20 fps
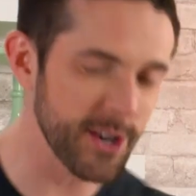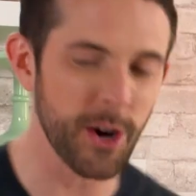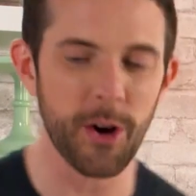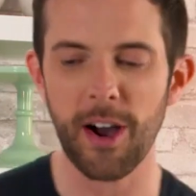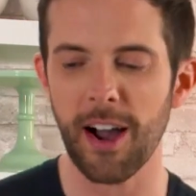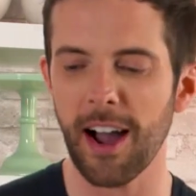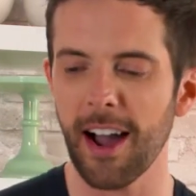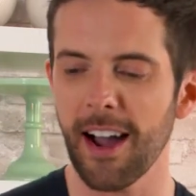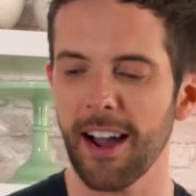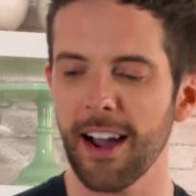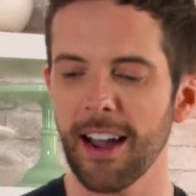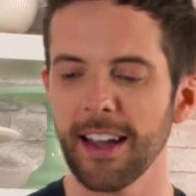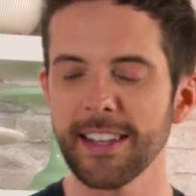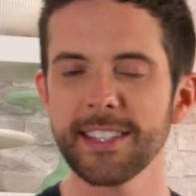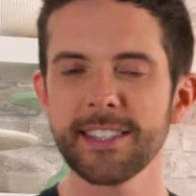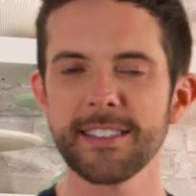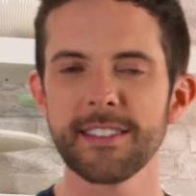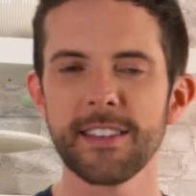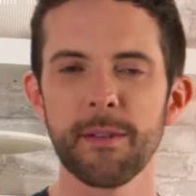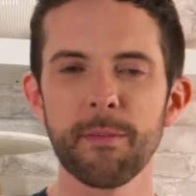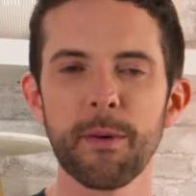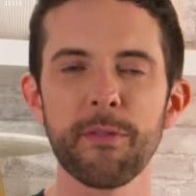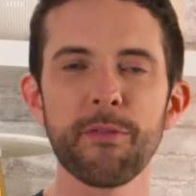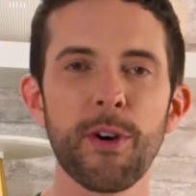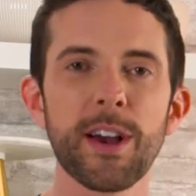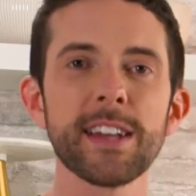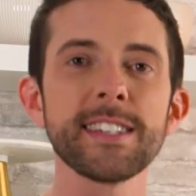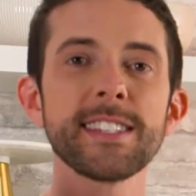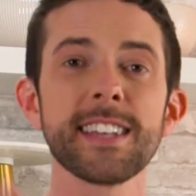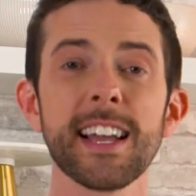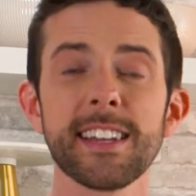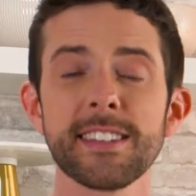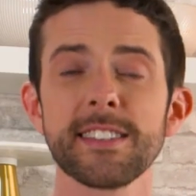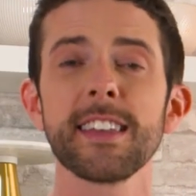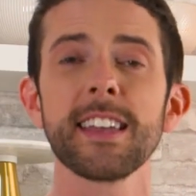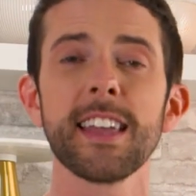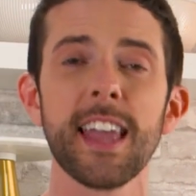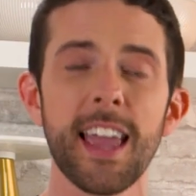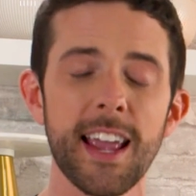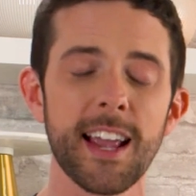So uh, before I sketch
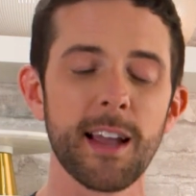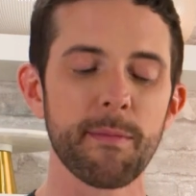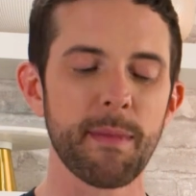the cake,